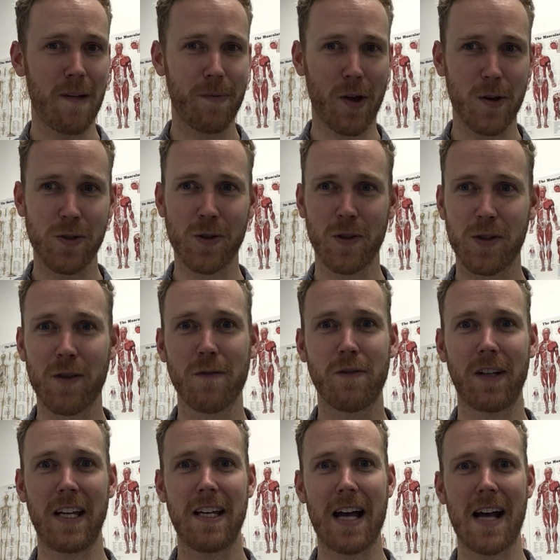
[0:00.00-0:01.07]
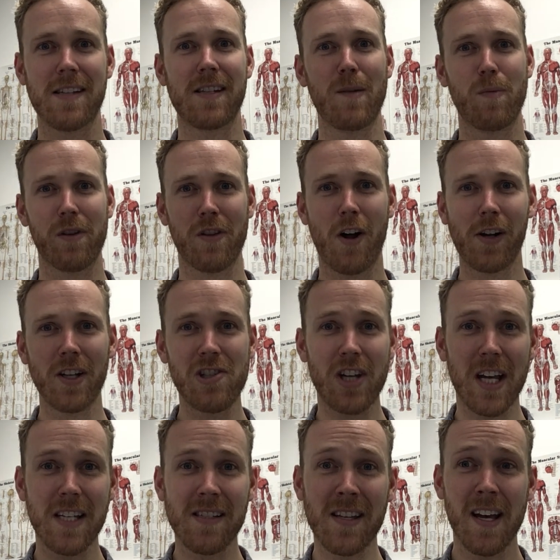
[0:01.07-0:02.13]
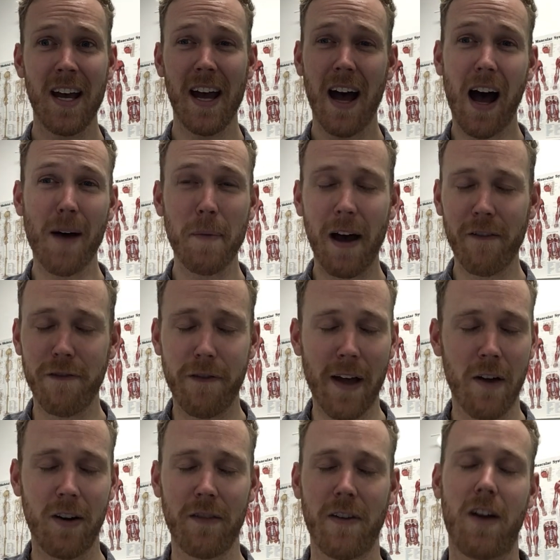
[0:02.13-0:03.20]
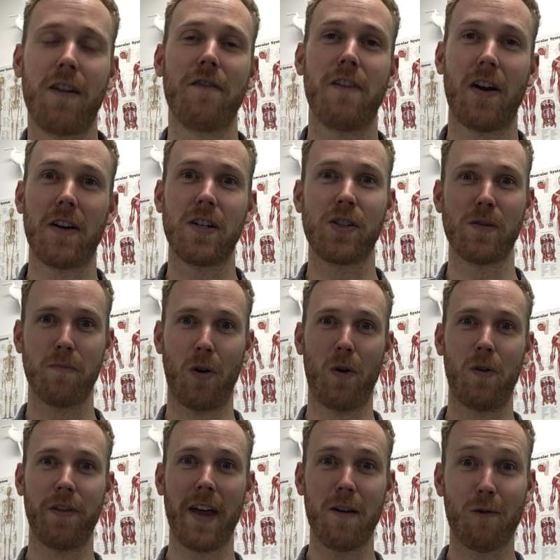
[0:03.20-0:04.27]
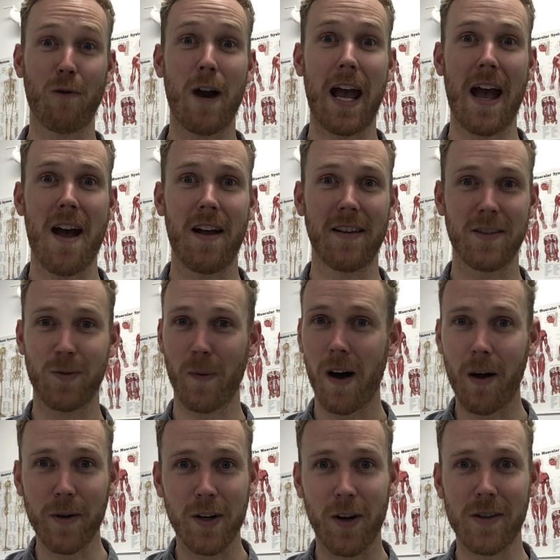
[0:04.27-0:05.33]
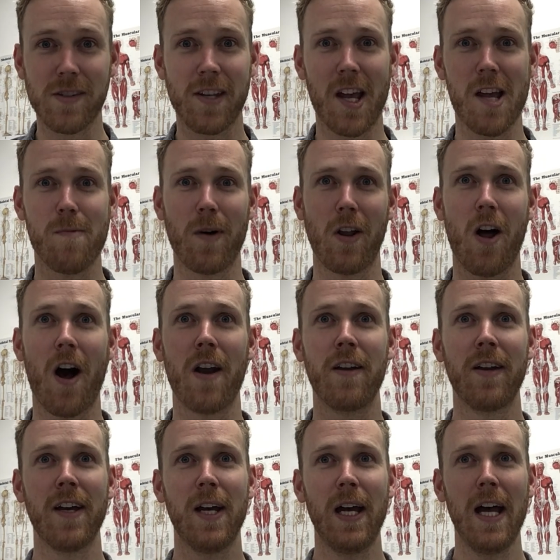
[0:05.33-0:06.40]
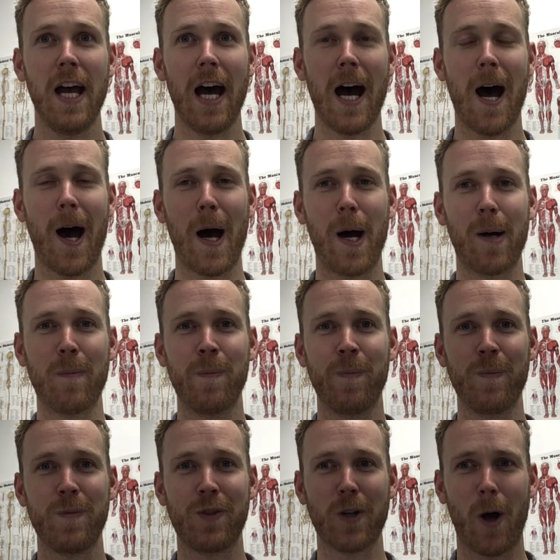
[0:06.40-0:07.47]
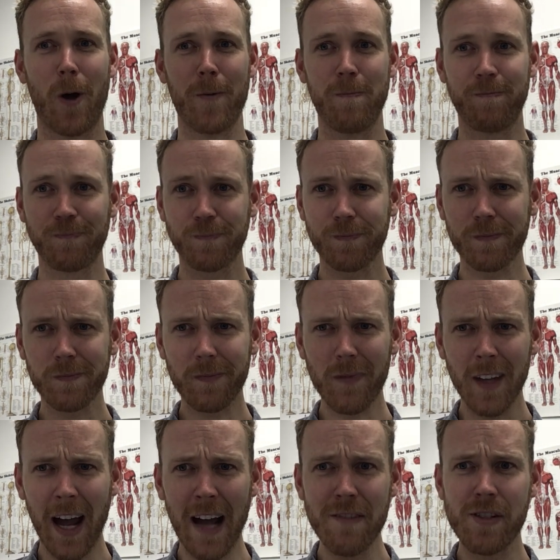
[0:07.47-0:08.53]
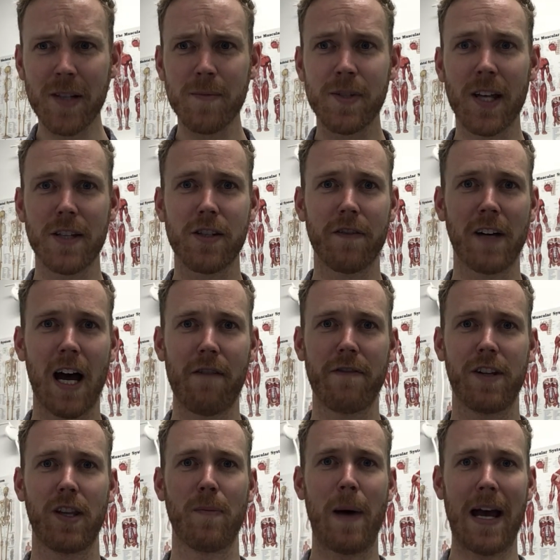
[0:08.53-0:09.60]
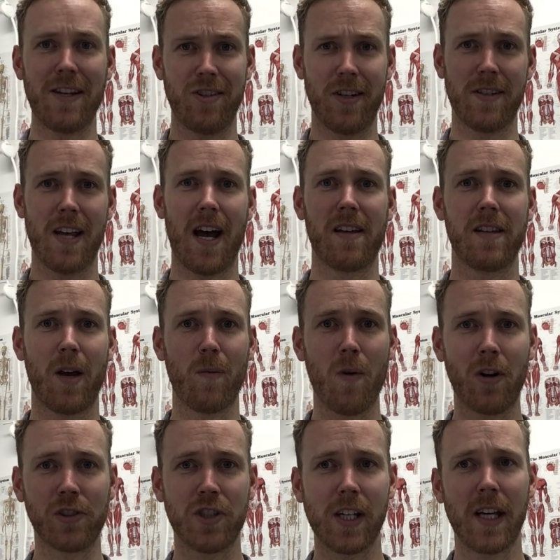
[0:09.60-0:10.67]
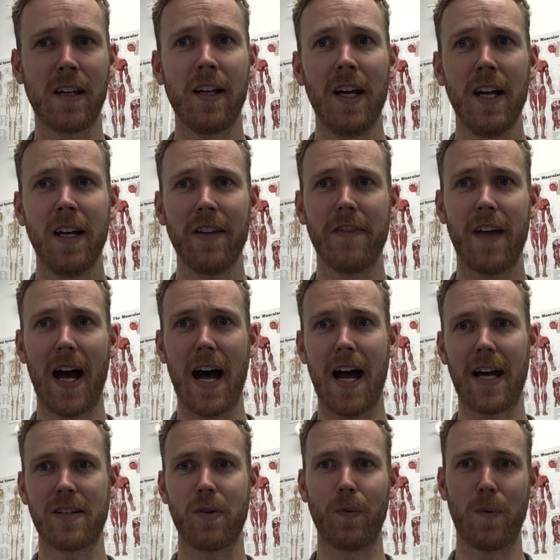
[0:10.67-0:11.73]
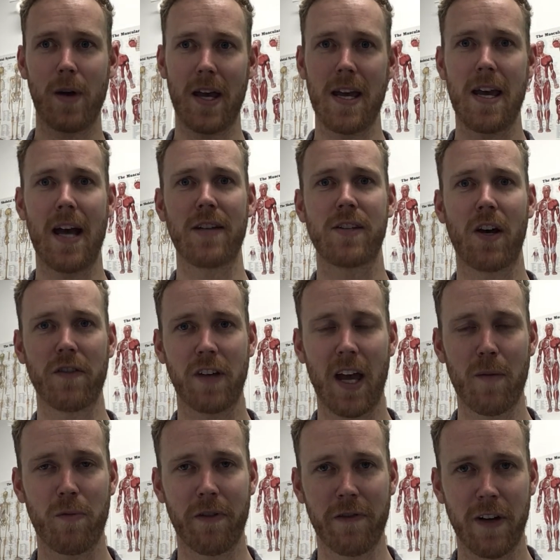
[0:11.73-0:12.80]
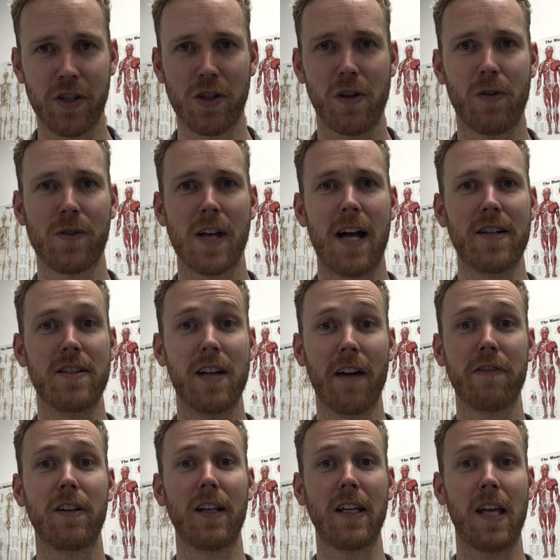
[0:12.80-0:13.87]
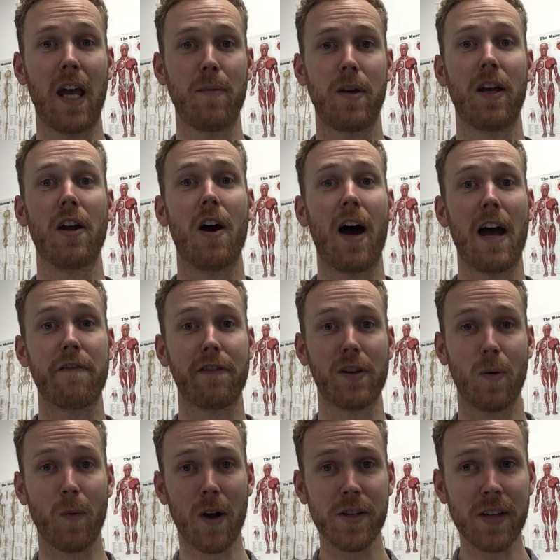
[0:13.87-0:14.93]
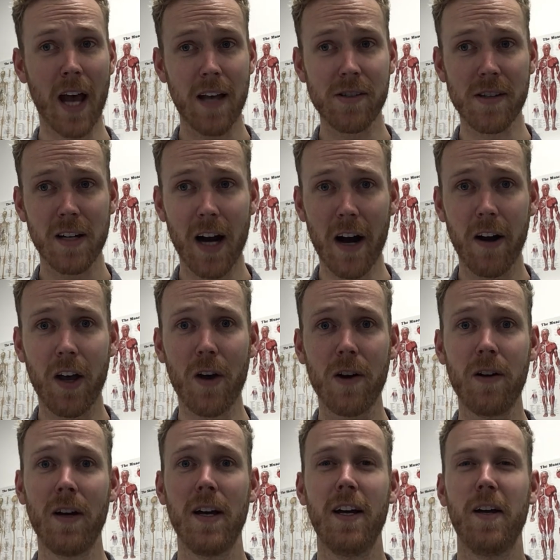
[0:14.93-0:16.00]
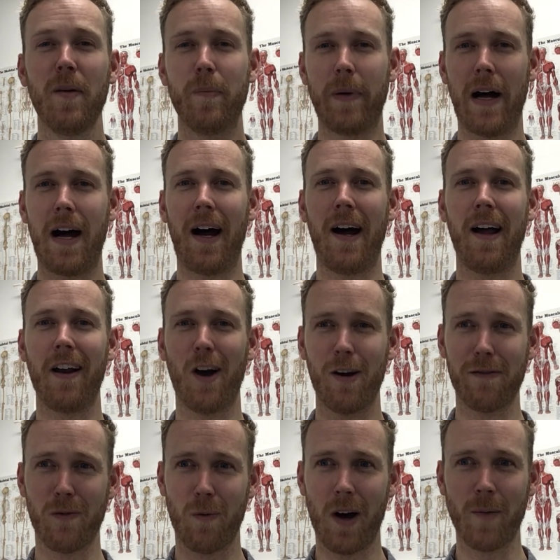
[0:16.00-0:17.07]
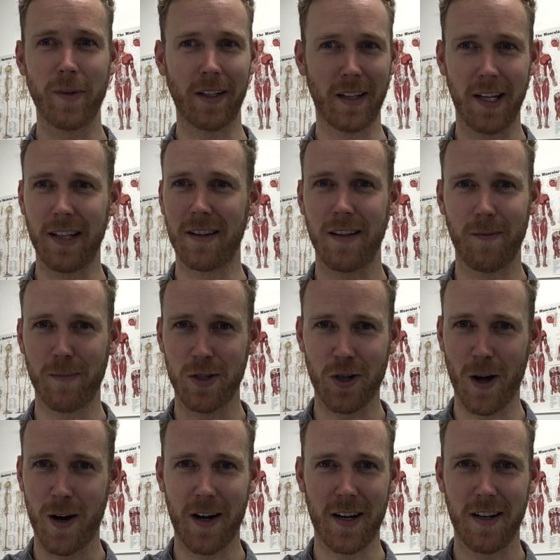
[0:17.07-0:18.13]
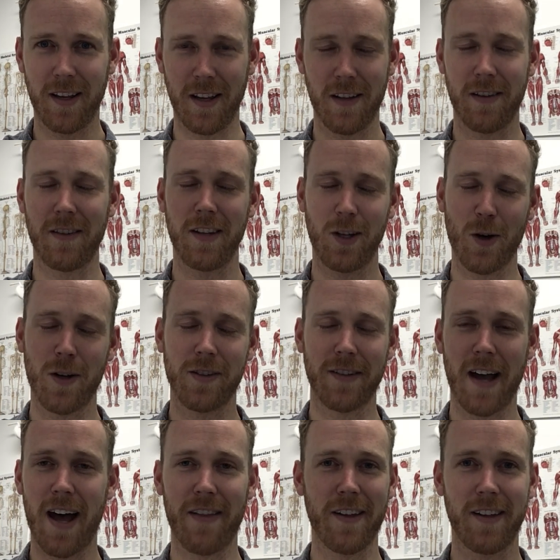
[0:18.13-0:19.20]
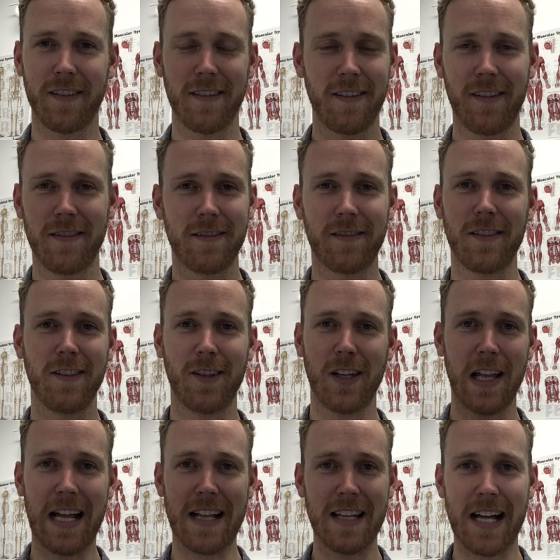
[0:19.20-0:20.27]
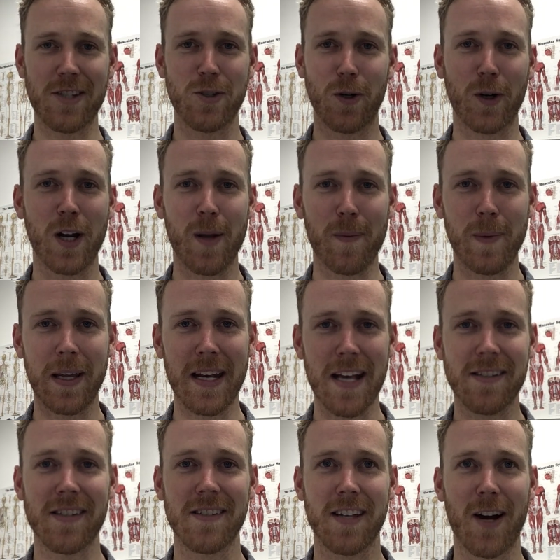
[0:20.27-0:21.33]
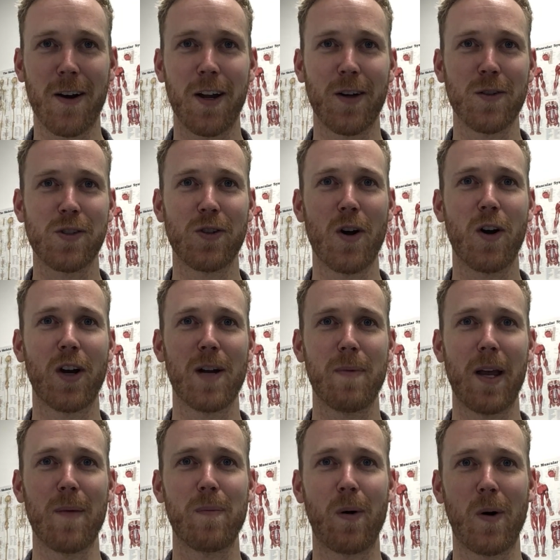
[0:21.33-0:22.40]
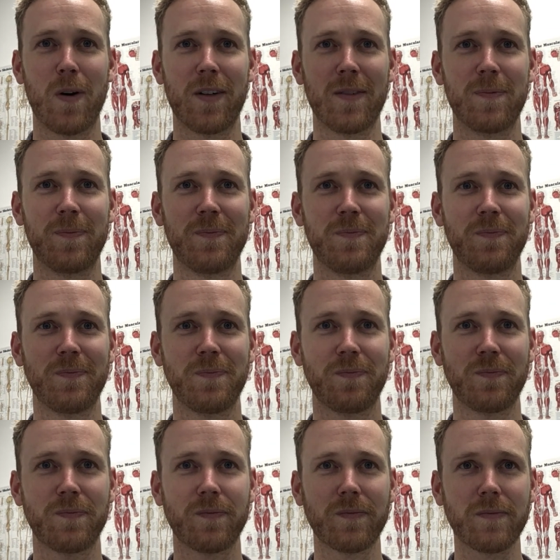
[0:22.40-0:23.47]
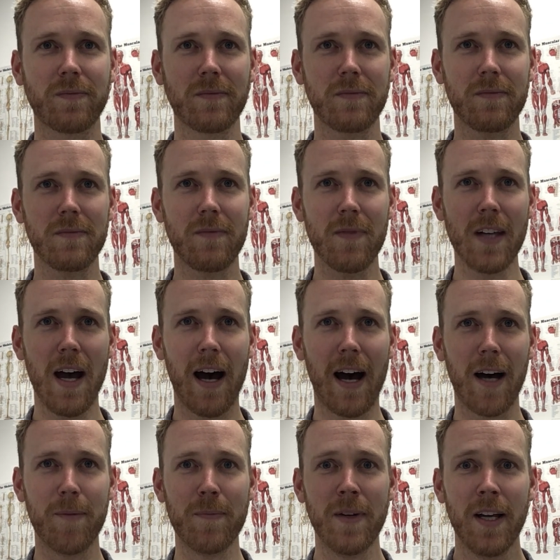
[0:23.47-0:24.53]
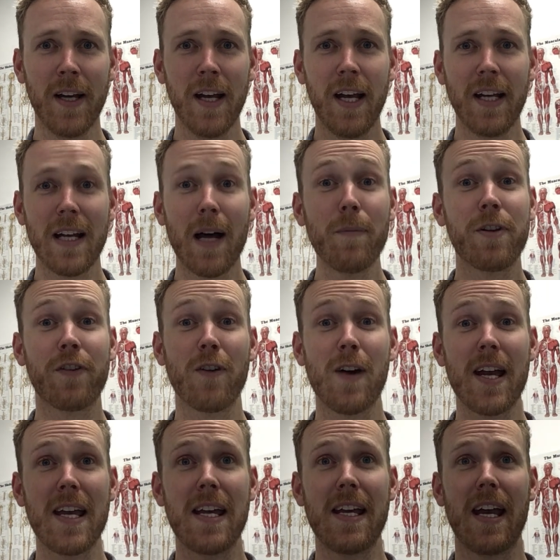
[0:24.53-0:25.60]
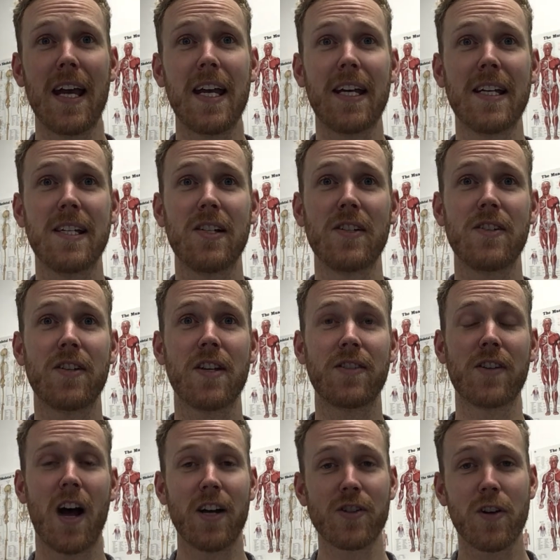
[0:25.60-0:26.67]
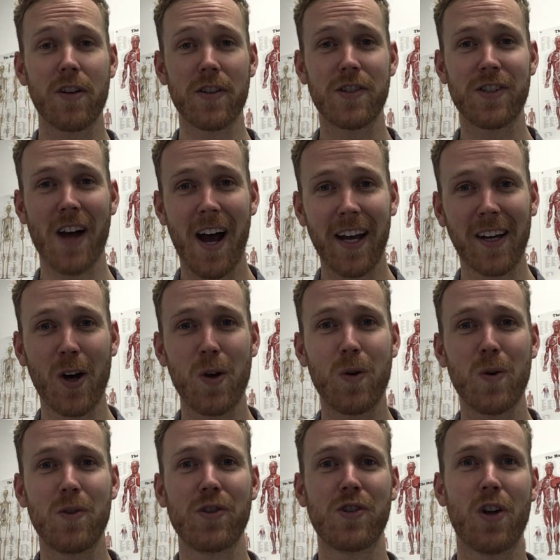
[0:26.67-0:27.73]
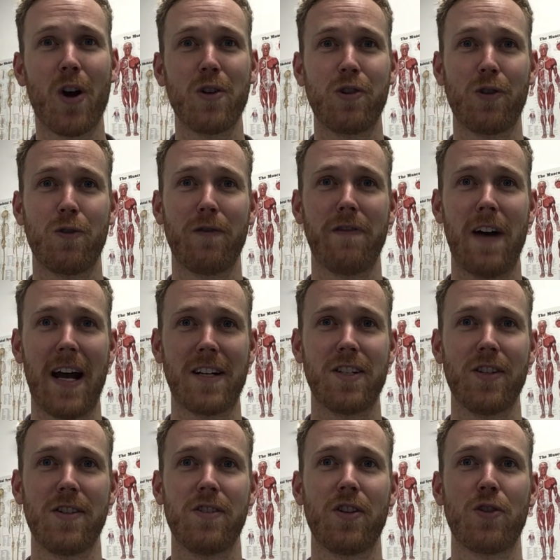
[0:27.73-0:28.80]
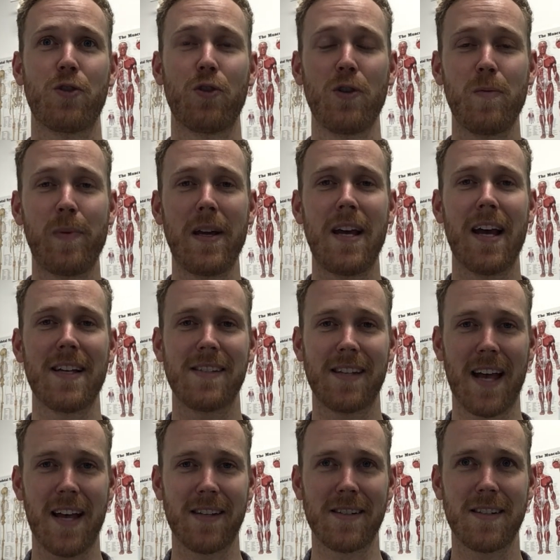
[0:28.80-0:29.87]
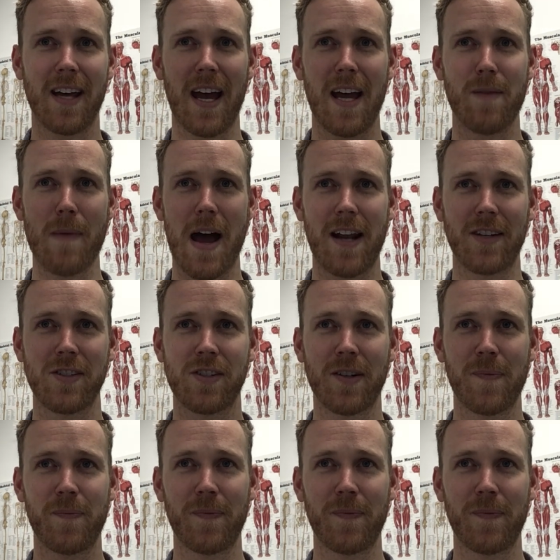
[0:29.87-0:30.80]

those sorts of really nasty pathologies, are very, very, very small. They're rare. It's why we don't see them a lot. So have some sense of comfort, patients out there watching, that we as healthcare professionals are definitely keeping an eye out for the worst case scenario, but overwhelmingly the odds are that that's not going to be necessary, or it's not going to be important. Number 3 is psychosocial factors should be assessed and managed.